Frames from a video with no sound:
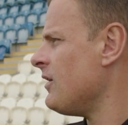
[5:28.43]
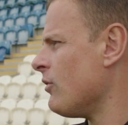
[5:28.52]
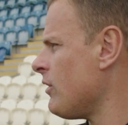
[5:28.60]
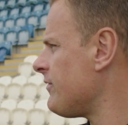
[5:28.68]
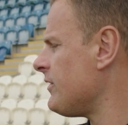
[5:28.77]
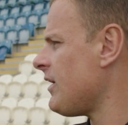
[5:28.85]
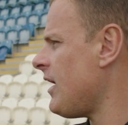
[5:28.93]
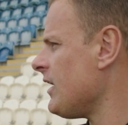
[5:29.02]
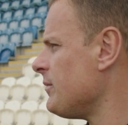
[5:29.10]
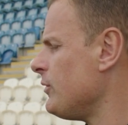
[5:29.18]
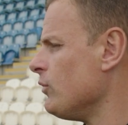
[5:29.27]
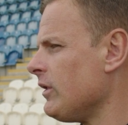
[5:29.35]
No, not for
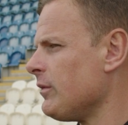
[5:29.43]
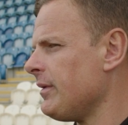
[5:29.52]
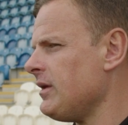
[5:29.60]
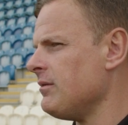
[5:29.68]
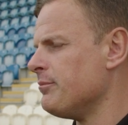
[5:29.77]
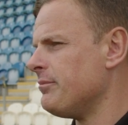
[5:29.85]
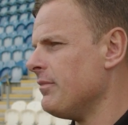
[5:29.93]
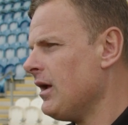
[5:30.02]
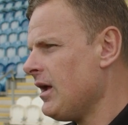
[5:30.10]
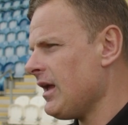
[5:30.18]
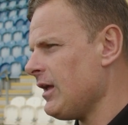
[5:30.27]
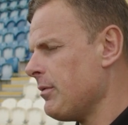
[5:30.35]
Hartlepool. He'd be
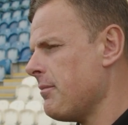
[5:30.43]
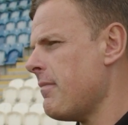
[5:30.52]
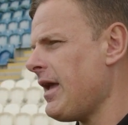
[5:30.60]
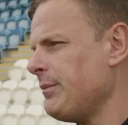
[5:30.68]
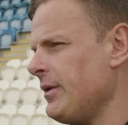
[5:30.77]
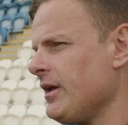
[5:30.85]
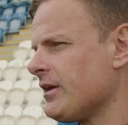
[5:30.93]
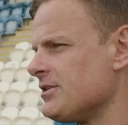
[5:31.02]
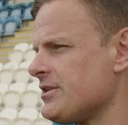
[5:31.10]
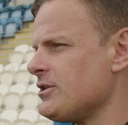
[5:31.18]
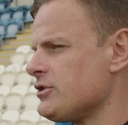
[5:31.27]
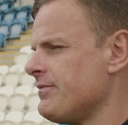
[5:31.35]
maybe in
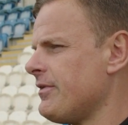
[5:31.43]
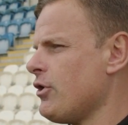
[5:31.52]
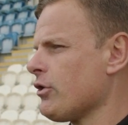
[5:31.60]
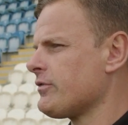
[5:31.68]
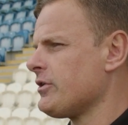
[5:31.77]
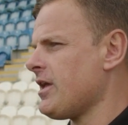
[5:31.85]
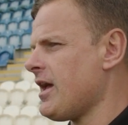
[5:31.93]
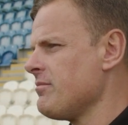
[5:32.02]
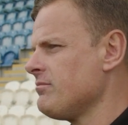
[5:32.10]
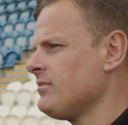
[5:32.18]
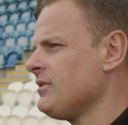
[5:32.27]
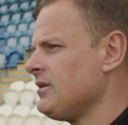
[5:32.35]
contention for the Oxford
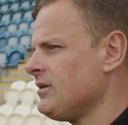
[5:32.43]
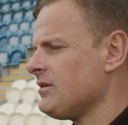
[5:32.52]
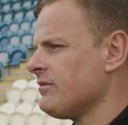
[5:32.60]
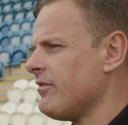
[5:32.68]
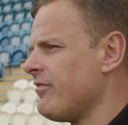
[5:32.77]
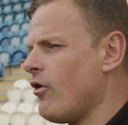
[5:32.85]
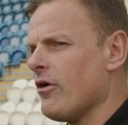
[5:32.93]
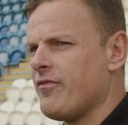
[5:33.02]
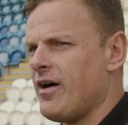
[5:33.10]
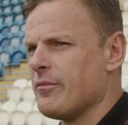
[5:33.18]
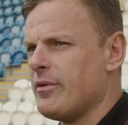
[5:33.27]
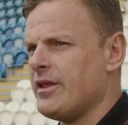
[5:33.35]
game for
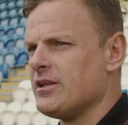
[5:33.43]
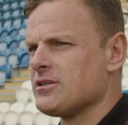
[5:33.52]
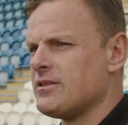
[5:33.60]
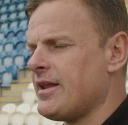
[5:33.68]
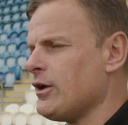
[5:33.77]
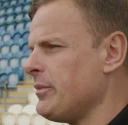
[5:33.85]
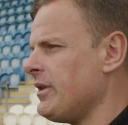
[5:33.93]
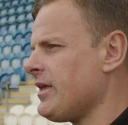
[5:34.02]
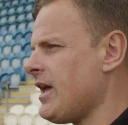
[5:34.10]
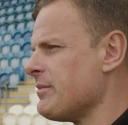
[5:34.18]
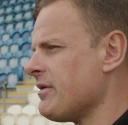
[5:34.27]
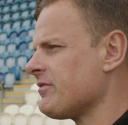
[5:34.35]
45 minutes, and then it'll be the
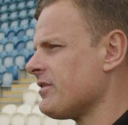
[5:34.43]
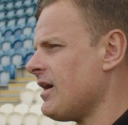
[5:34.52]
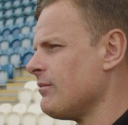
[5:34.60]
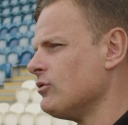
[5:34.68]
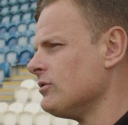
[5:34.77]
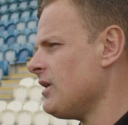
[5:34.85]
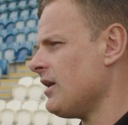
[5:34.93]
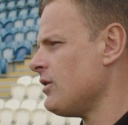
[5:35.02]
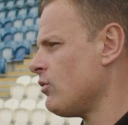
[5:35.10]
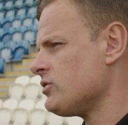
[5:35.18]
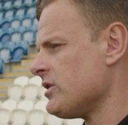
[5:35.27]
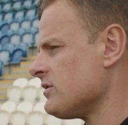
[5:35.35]
game after that, but yeah,
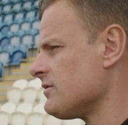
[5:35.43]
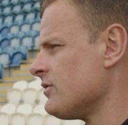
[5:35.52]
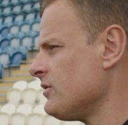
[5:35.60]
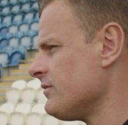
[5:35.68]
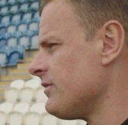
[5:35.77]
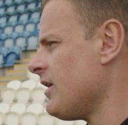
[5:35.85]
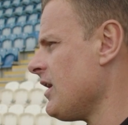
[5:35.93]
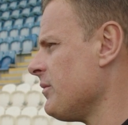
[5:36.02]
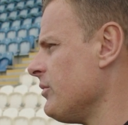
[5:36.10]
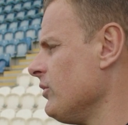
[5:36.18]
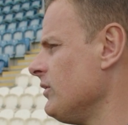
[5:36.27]
no chance for Hartlepool.